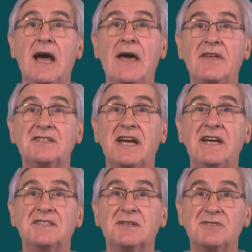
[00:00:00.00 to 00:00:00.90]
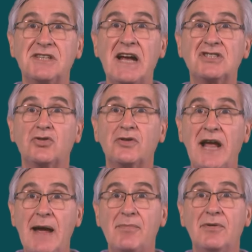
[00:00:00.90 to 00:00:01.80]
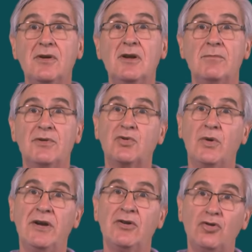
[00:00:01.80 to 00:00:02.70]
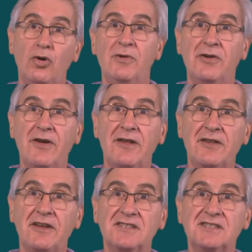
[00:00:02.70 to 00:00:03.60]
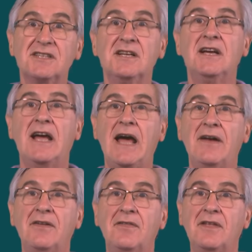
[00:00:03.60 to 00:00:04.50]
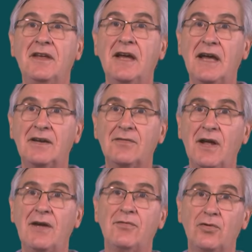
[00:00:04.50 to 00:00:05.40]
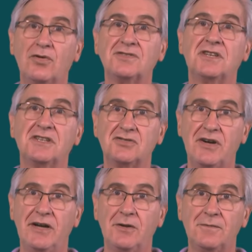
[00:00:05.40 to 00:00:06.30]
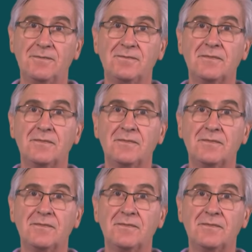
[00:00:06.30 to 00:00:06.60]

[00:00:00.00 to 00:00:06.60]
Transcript: and there's a substantial gap between normative ethics and the end-of-life laws in Israel.